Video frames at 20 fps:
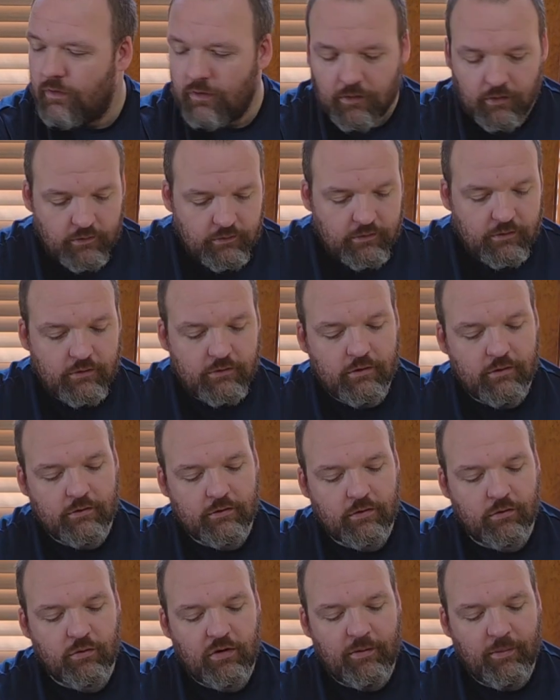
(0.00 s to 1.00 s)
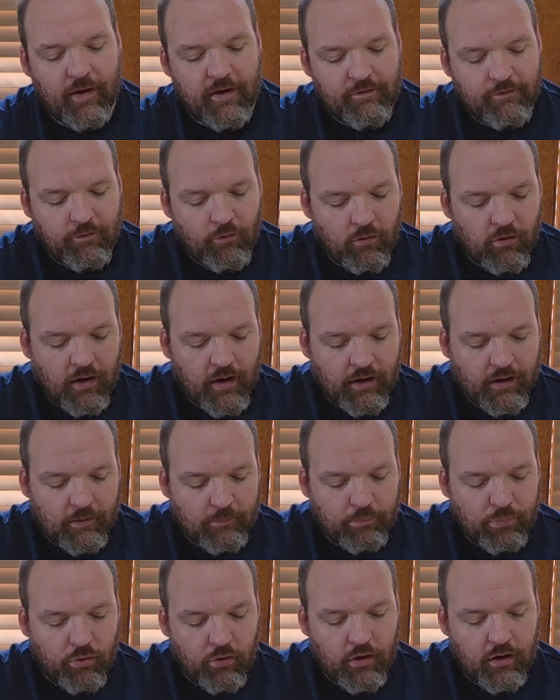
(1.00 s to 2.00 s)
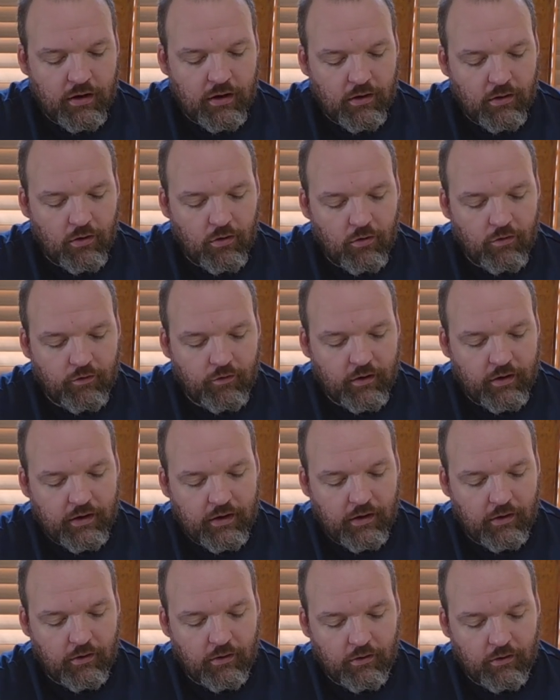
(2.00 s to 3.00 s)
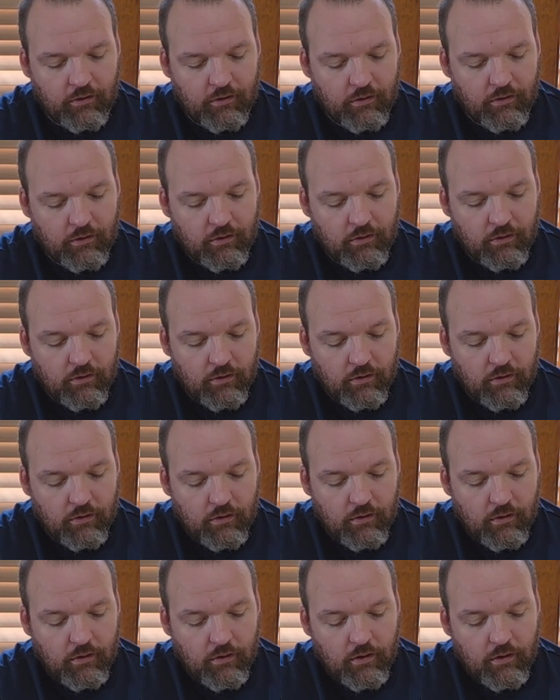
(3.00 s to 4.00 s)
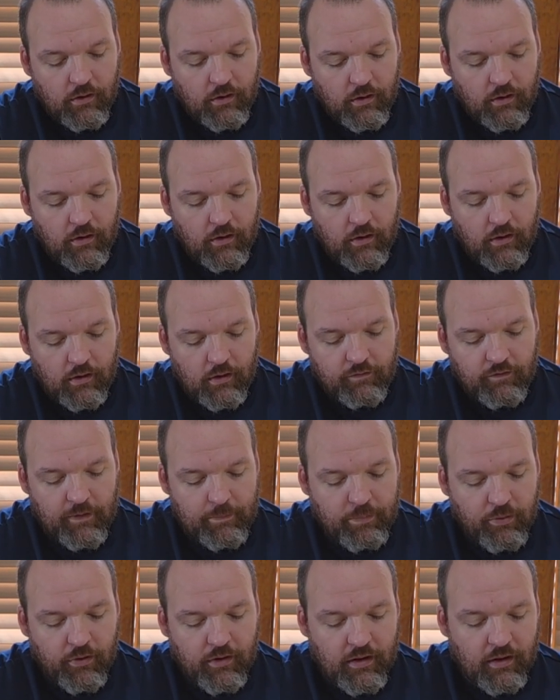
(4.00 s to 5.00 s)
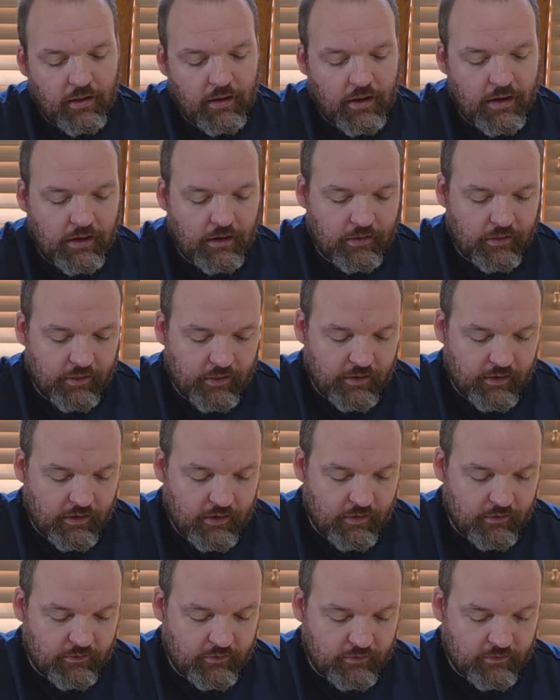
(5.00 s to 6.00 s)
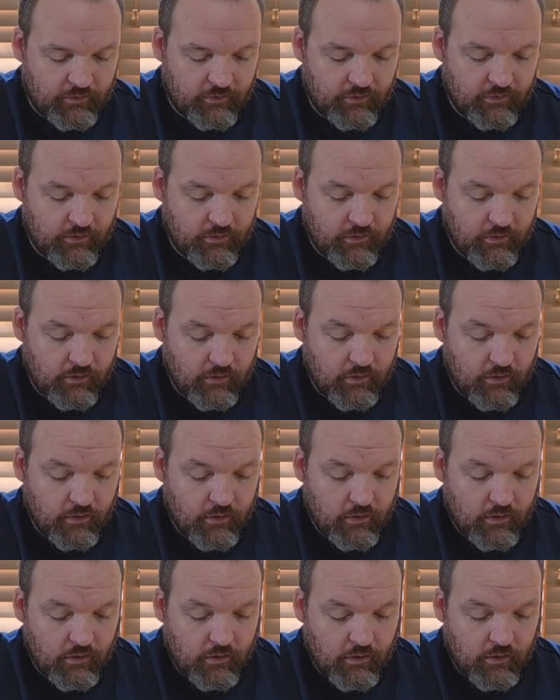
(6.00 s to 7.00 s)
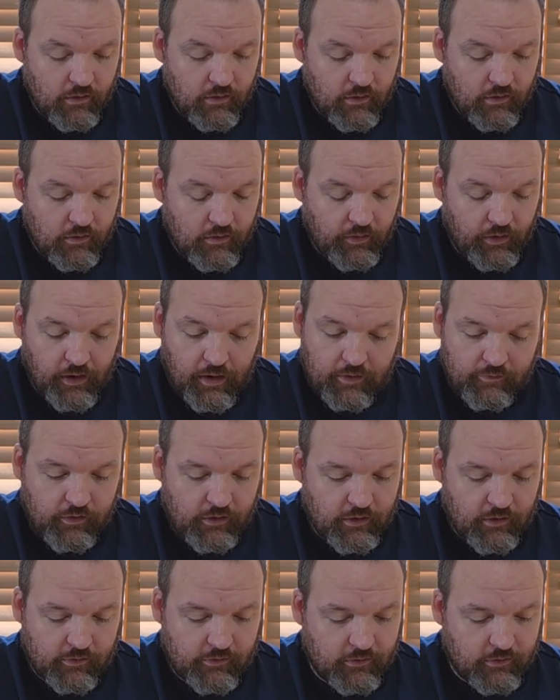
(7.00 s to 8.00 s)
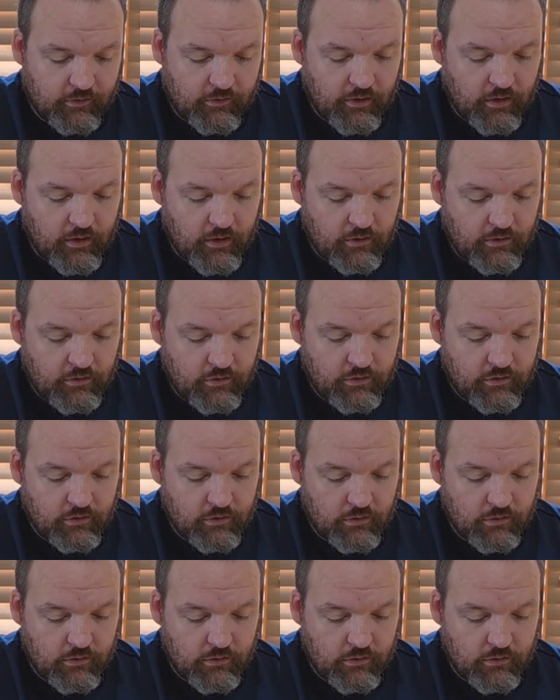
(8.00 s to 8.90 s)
And since it's 3x4, I can put it over here. If I put it like this, the ivy doesn't touch.